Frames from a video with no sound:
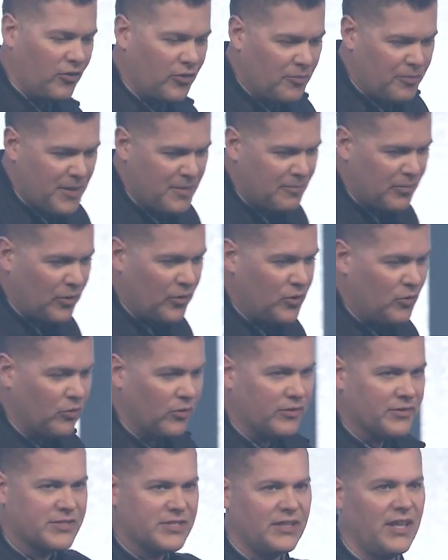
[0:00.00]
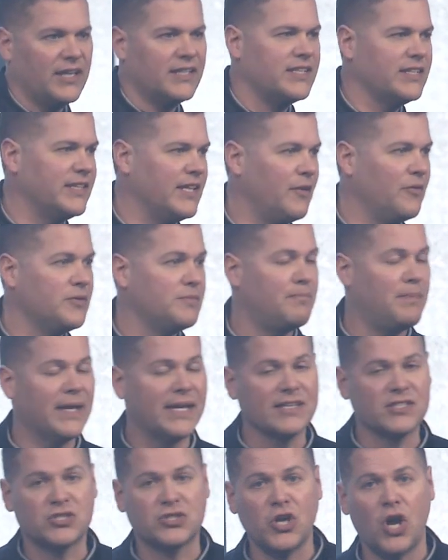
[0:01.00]
the people who were selected. They would
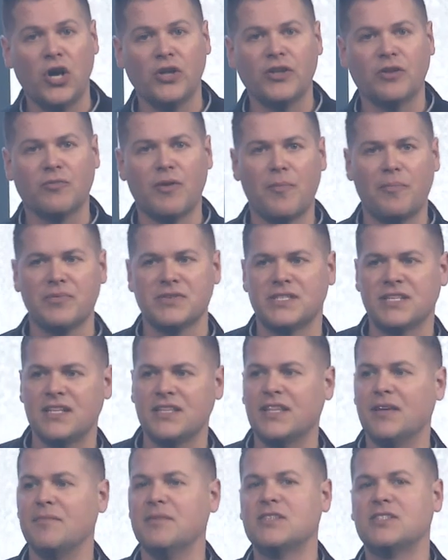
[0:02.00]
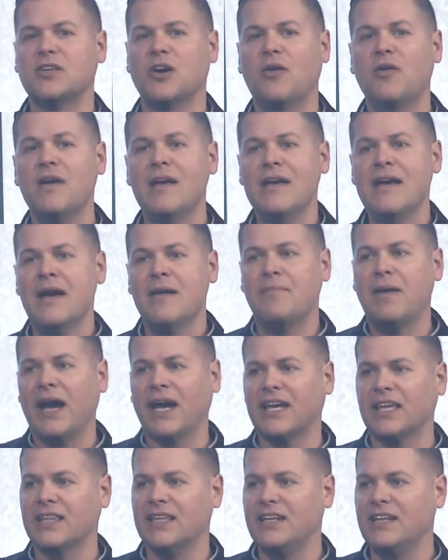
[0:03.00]
pick a song that represented them. And so
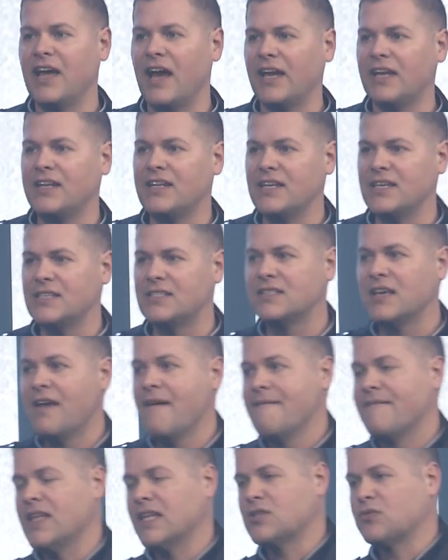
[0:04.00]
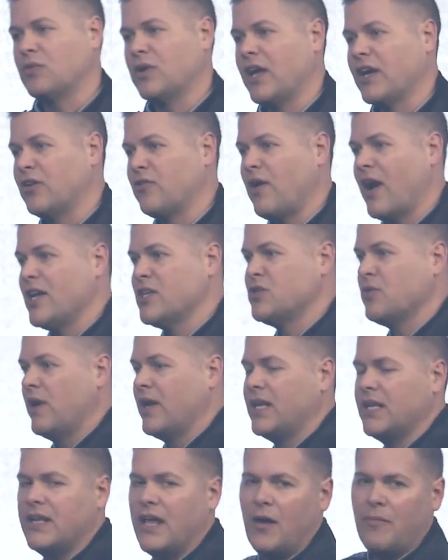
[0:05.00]
back in the 90s, that's when I
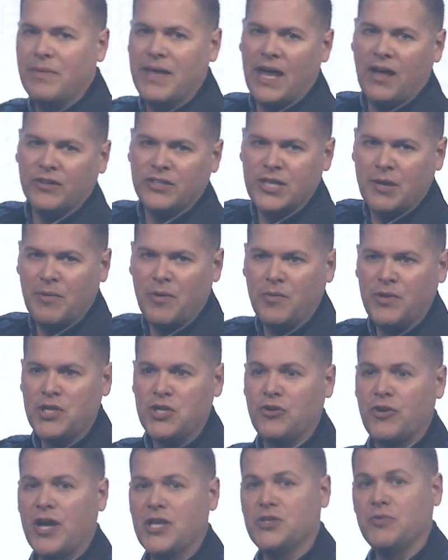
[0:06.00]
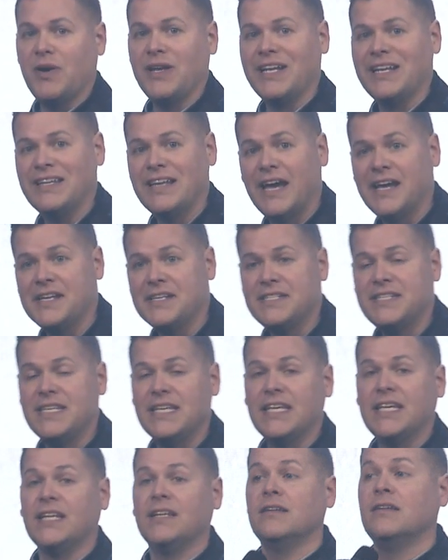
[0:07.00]
graduated. Help me out. Tell me when you graduated.
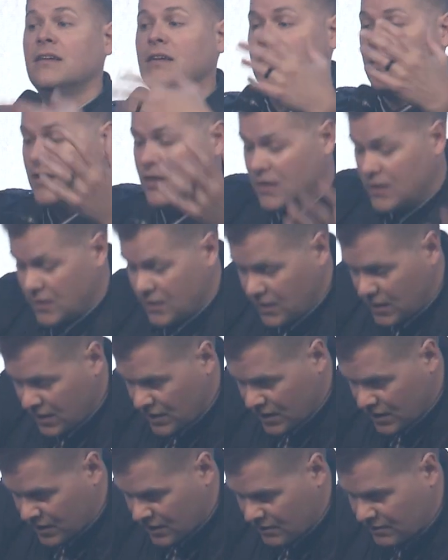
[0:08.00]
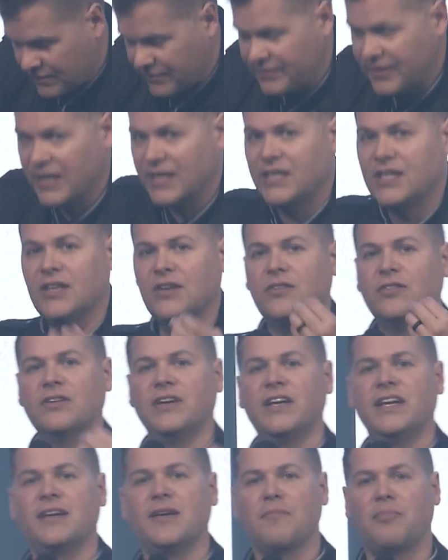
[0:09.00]
19. Thank you.
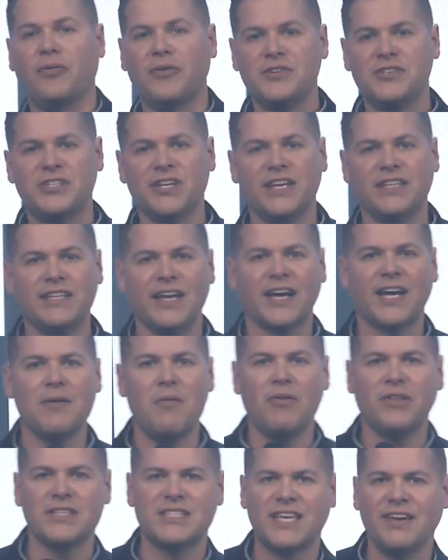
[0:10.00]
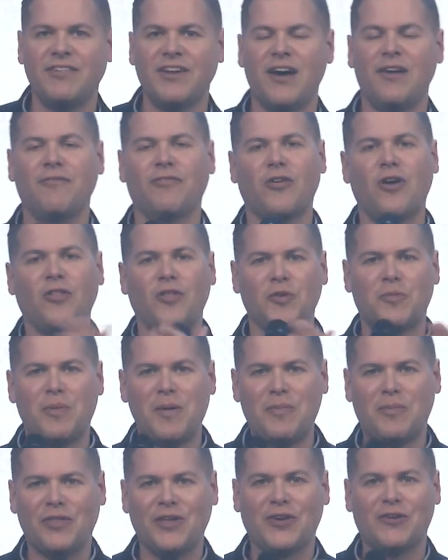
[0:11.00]
I appreciate that. Come on, let's give it up for all those
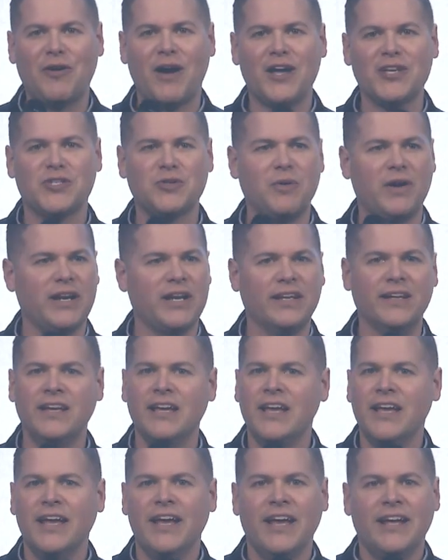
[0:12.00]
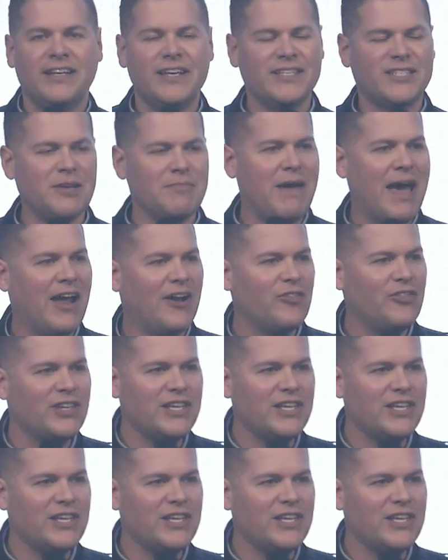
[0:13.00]
people that graduated. Doesn't matter the